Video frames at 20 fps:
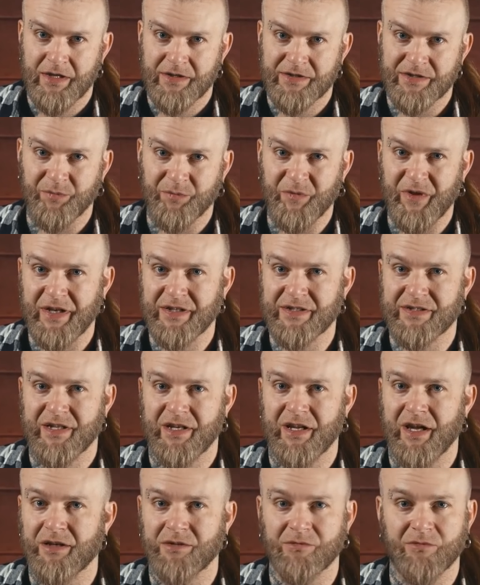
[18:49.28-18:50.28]
Some things
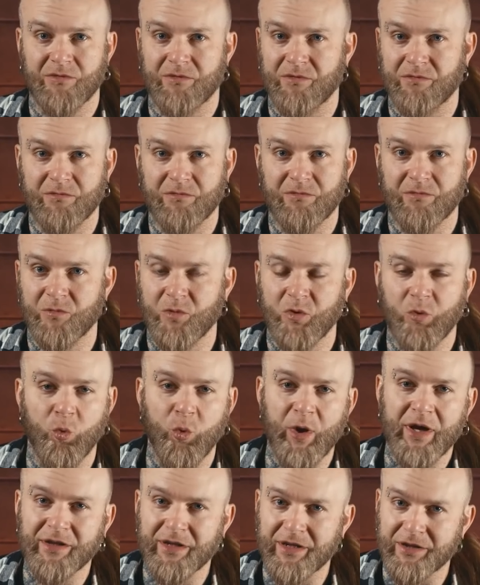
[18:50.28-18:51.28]
that I hmm.
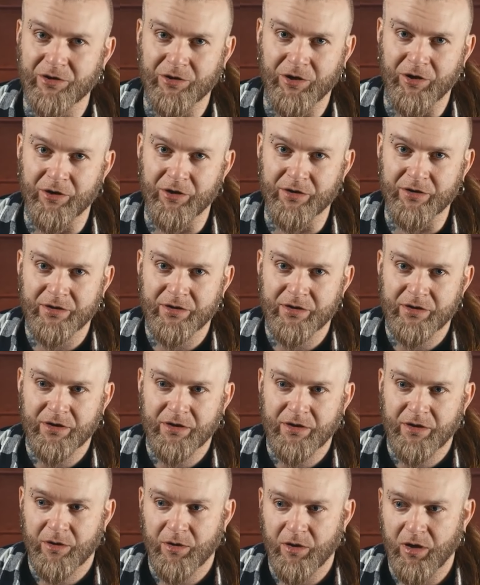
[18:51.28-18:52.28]
quickly learned
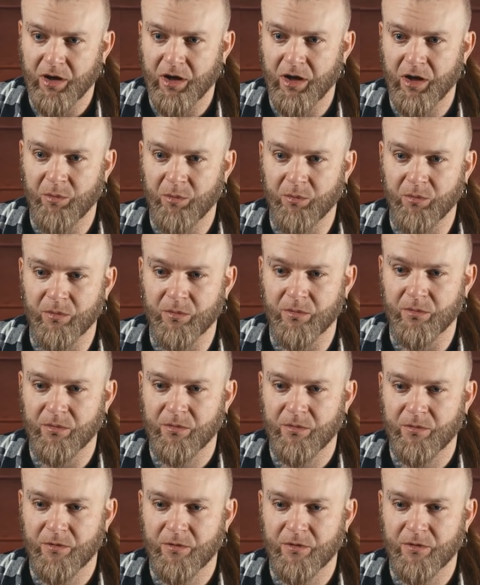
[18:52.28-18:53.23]
um,